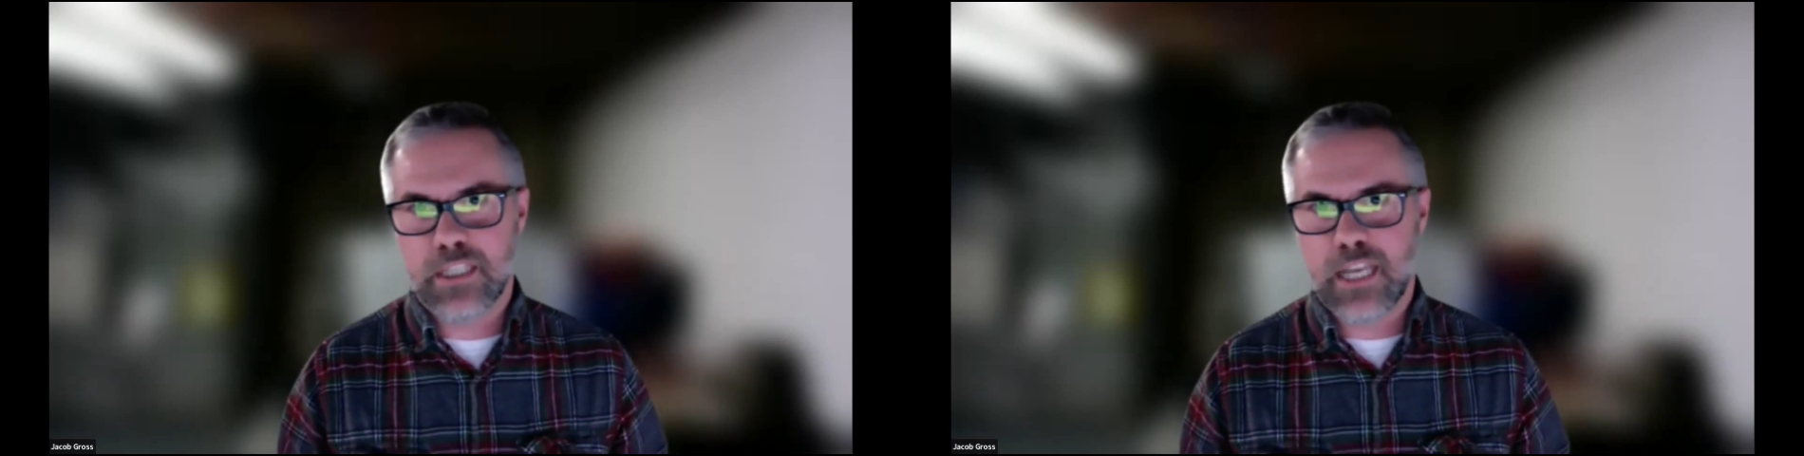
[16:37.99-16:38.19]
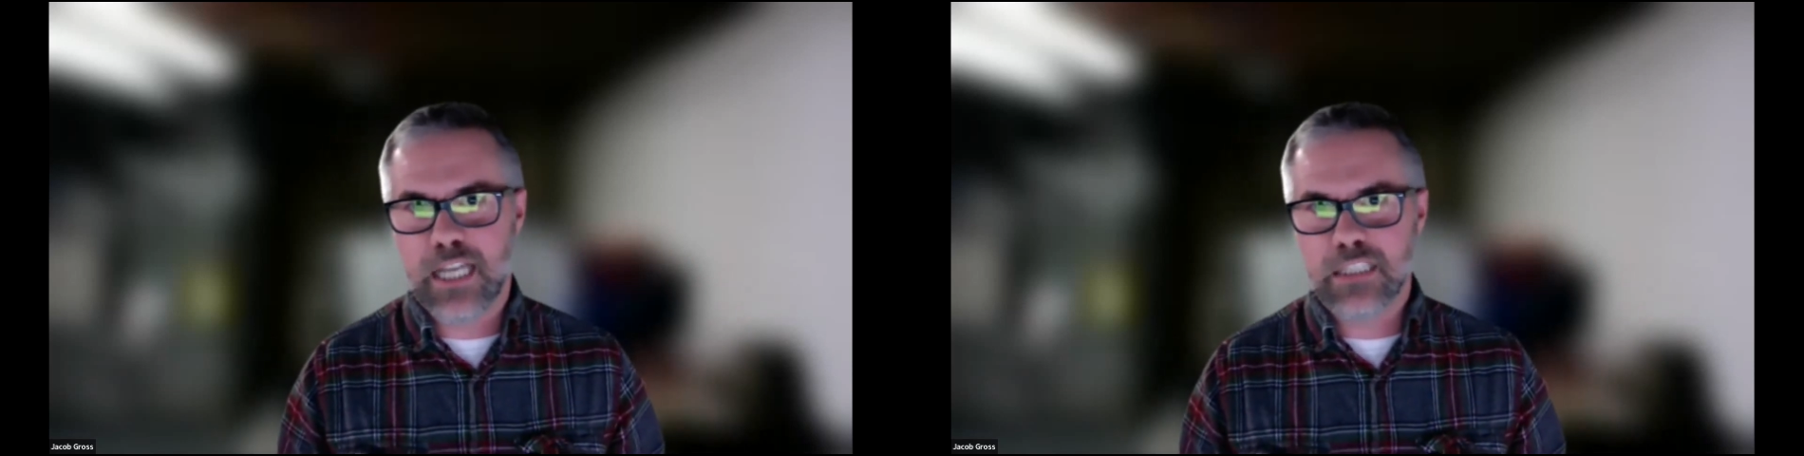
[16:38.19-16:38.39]

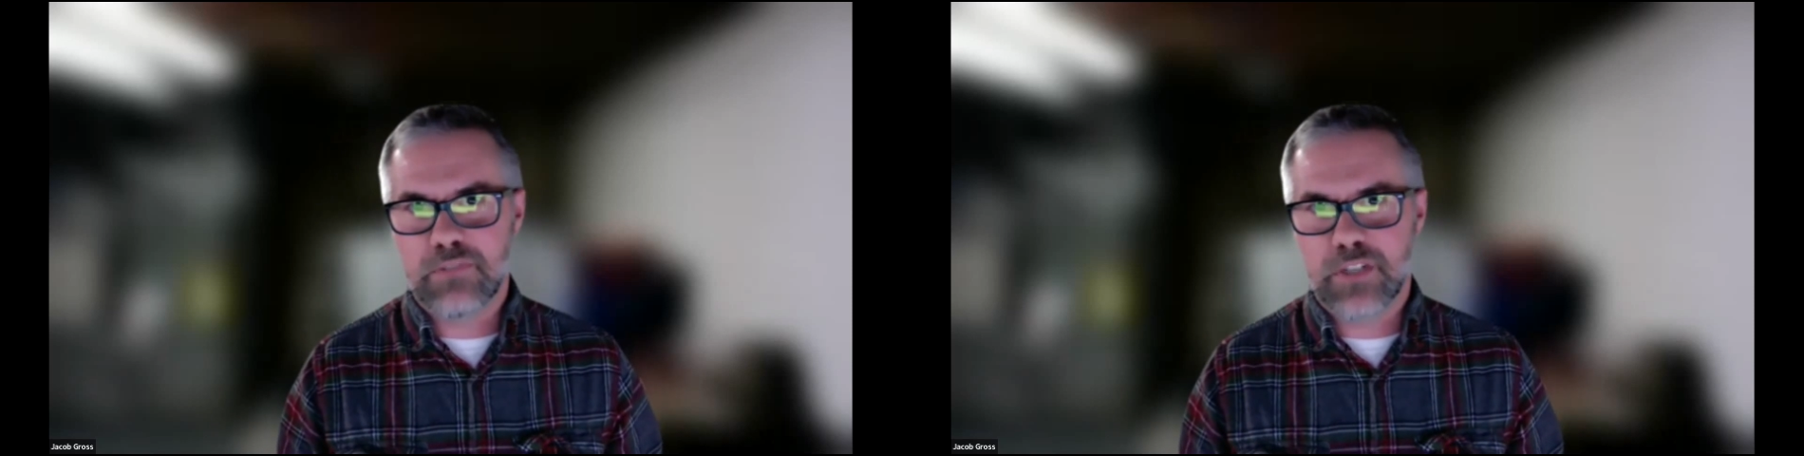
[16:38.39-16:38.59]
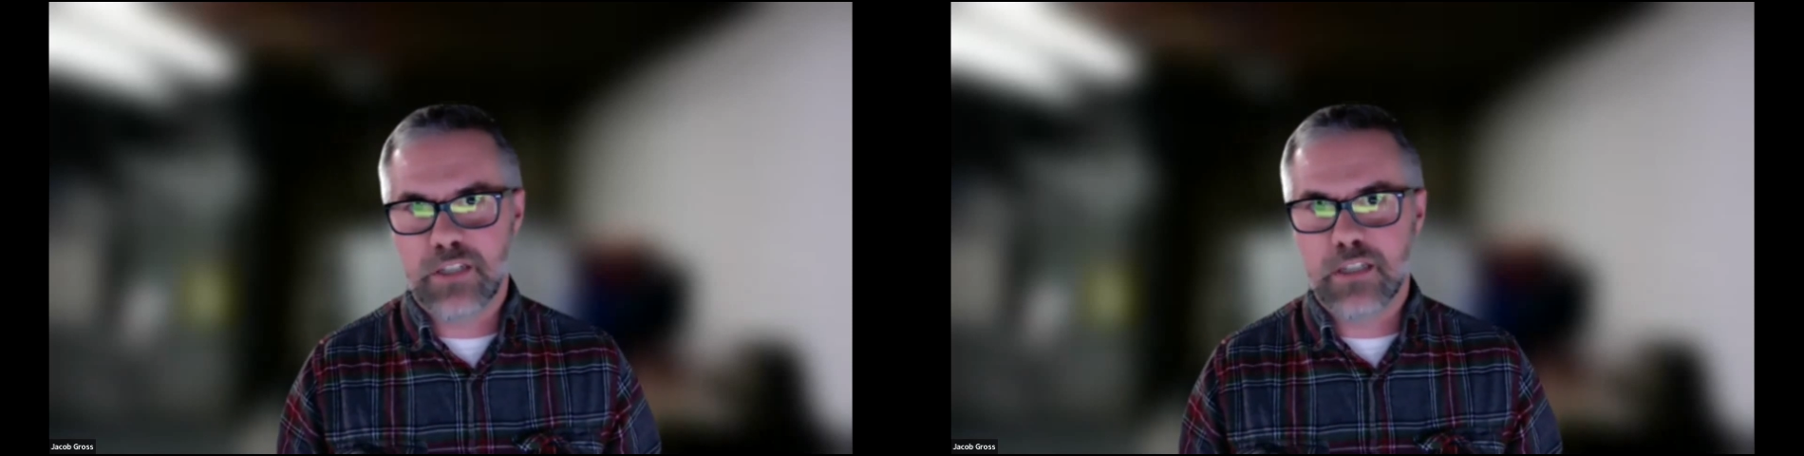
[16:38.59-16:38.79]

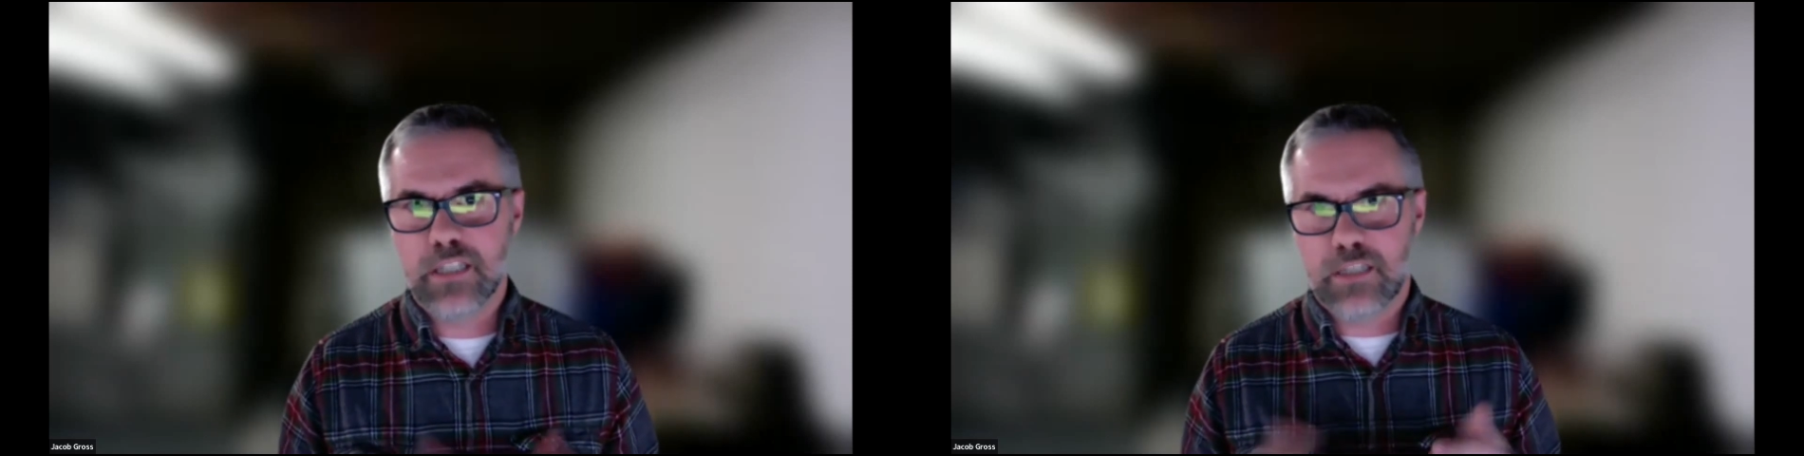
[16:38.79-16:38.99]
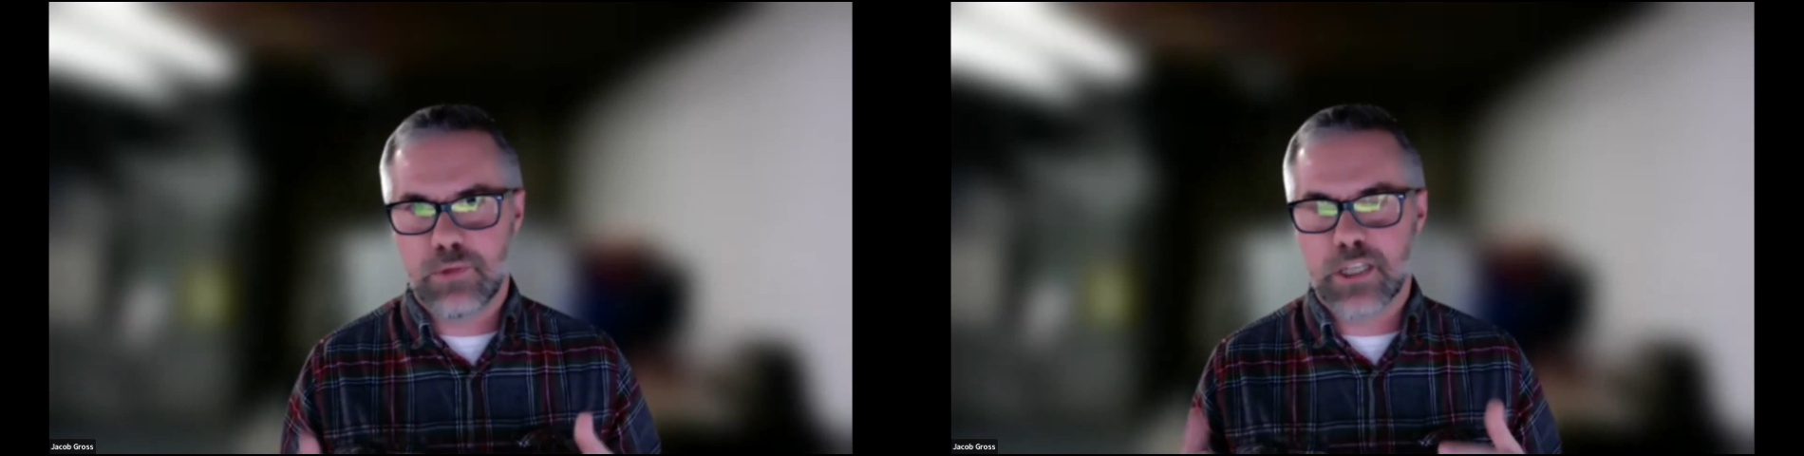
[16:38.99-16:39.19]
NASFAA
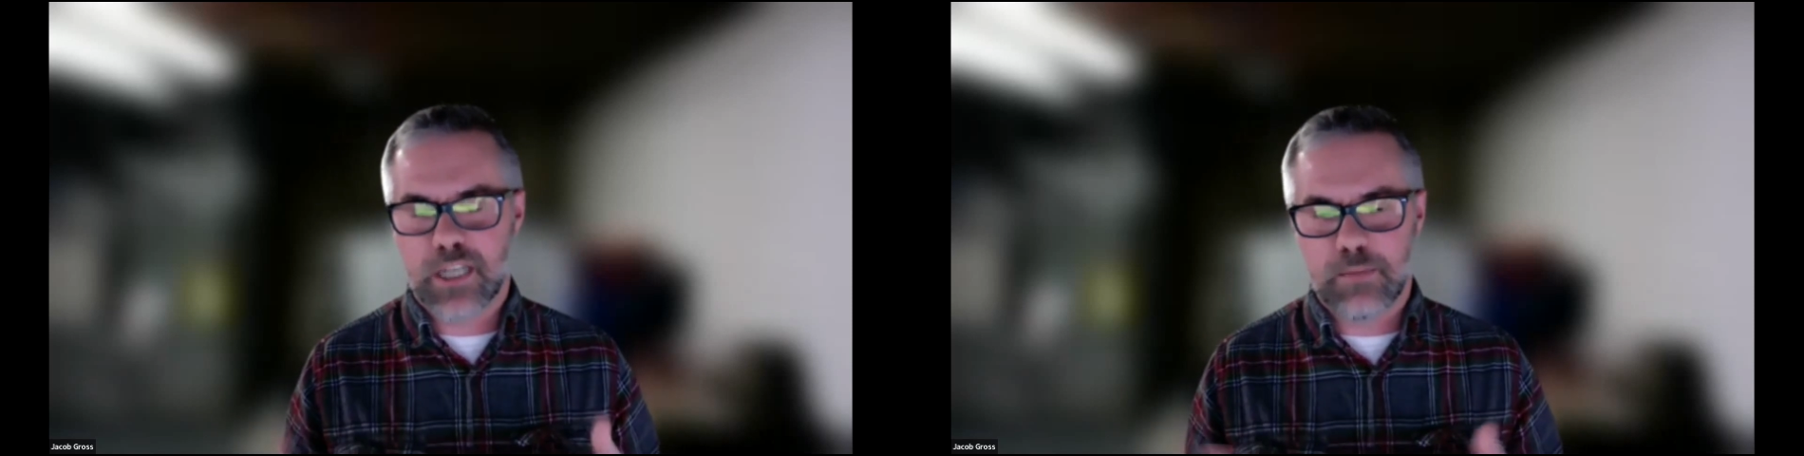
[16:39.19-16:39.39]
can really kind